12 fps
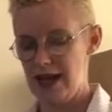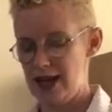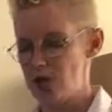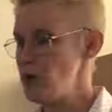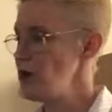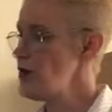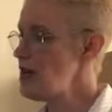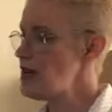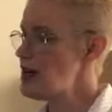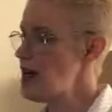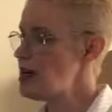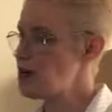As we read
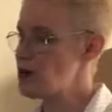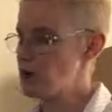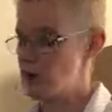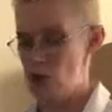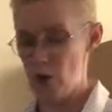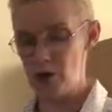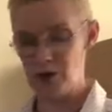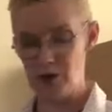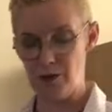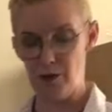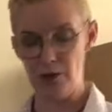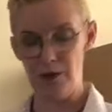in Archbishop Rowan's
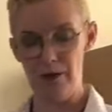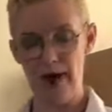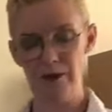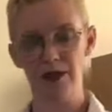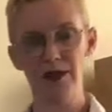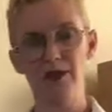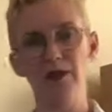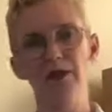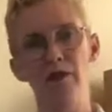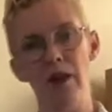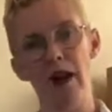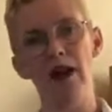book, baptism is
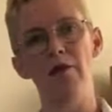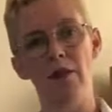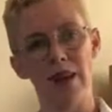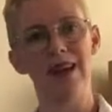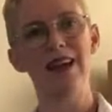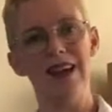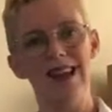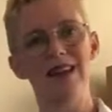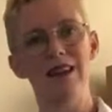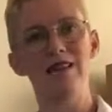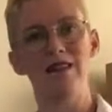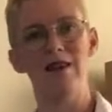about being
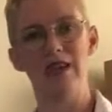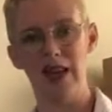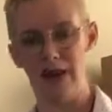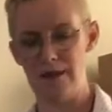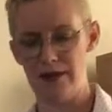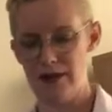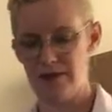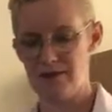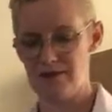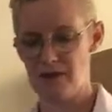in the depths.